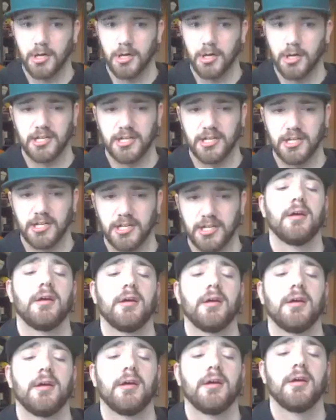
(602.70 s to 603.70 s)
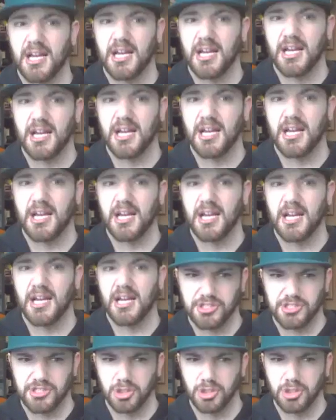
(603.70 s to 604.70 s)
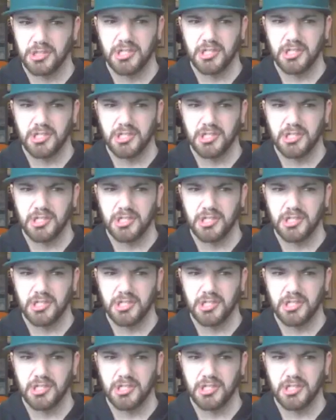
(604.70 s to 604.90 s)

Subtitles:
because he didn't play well today. Elijah